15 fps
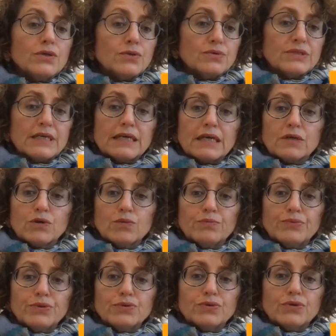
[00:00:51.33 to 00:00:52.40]
using a
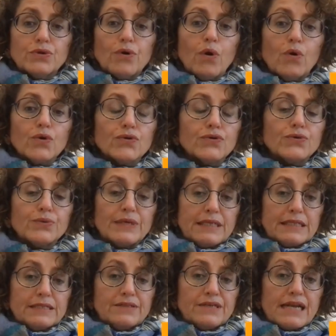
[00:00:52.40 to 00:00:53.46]
computer or
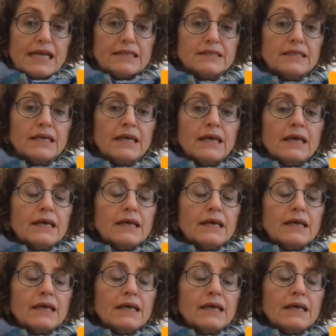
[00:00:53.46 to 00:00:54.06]
through internet.